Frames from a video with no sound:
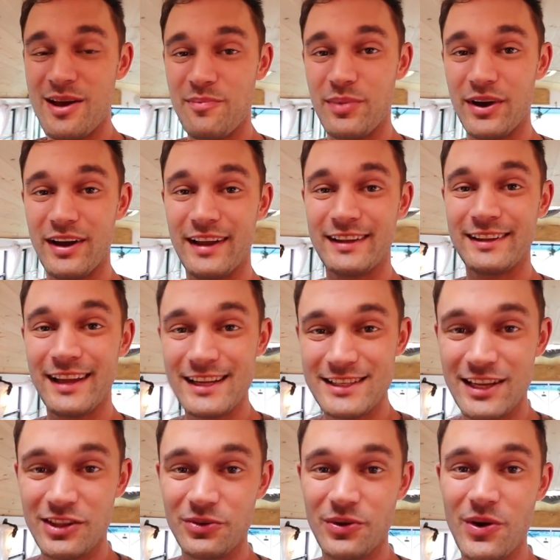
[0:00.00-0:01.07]
but let's
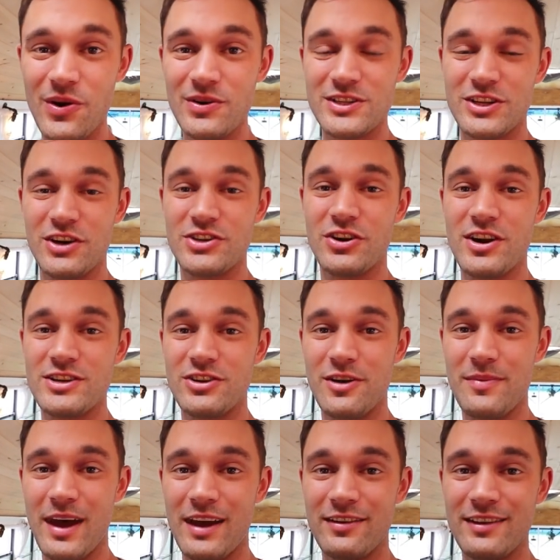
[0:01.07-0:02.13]
hit the road, start charging our
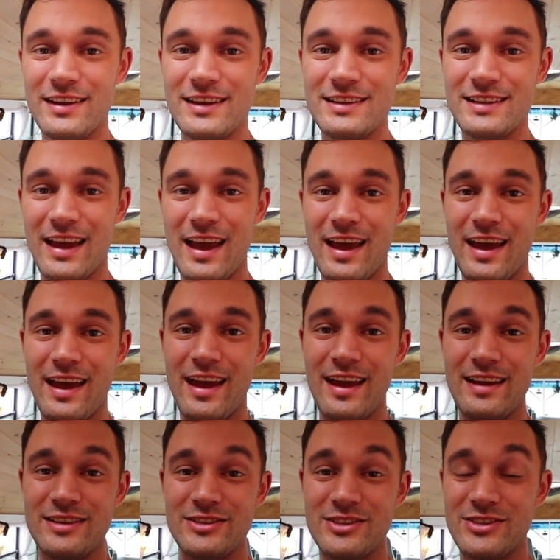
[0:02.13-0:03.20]
batteries,
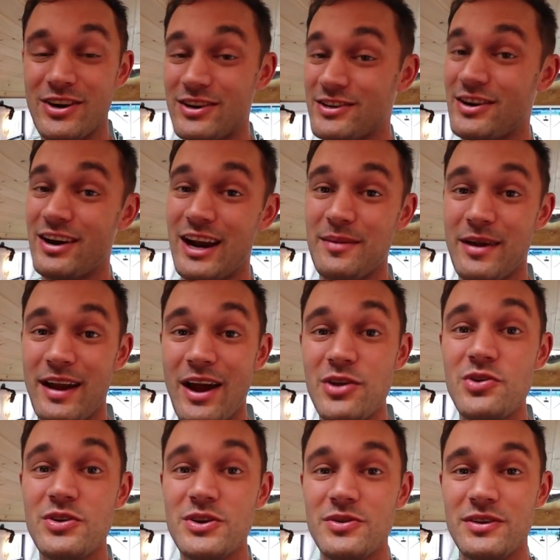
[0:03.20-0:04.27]
and start talking about how
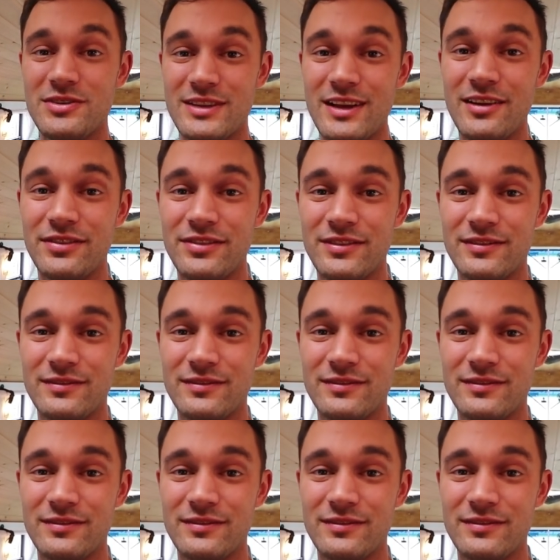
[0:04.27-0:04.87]
you can do it yourself.